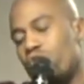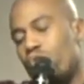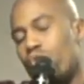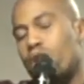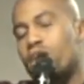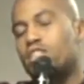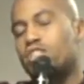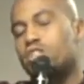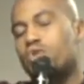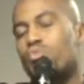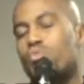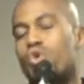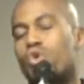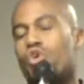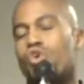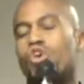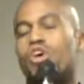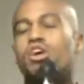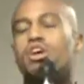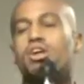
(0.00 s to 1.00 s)
the rest of the
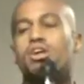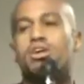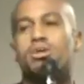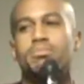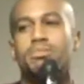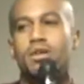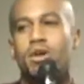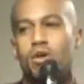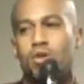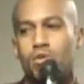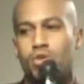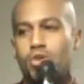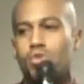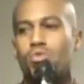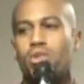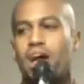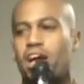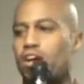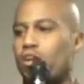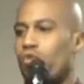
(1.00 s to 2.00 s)
world comes on you
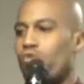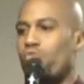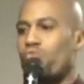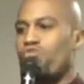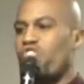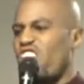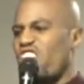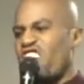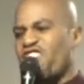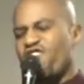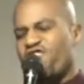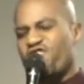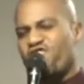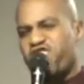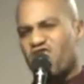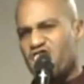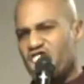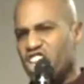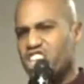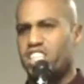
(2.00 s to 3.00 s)
like a like a
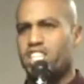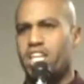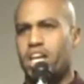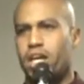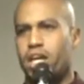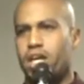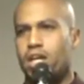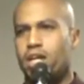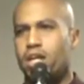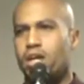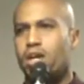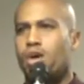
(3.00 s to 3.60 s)
floodgate,